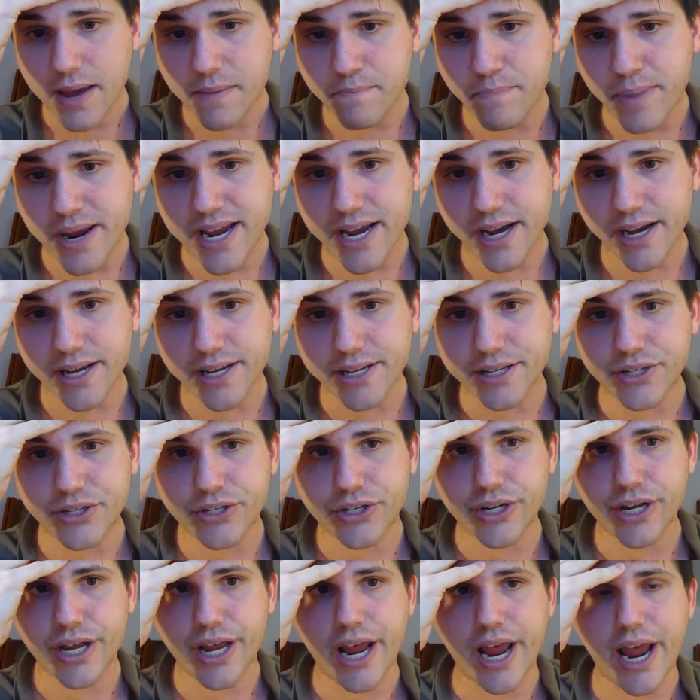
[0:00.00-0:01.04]

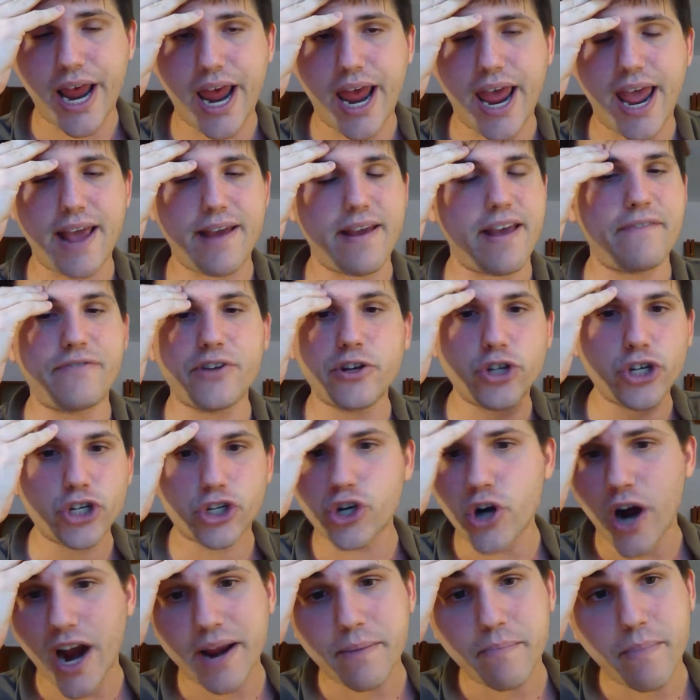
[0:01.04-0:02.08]
Because if you
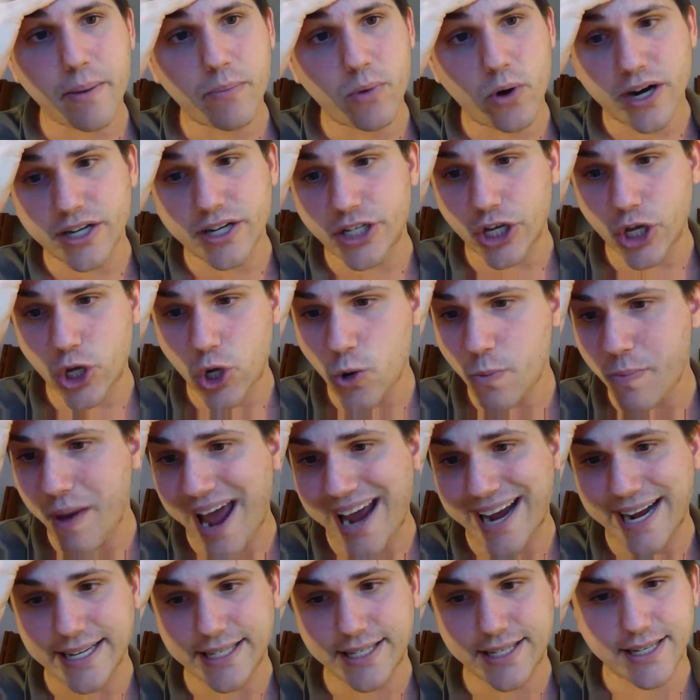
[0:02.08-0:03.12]
just try and memorize the Q
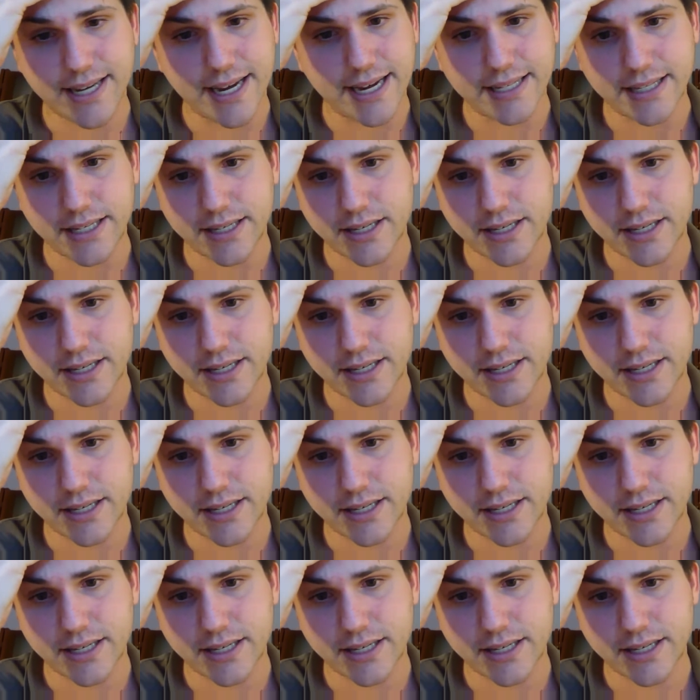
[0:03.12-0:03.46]
bank, it's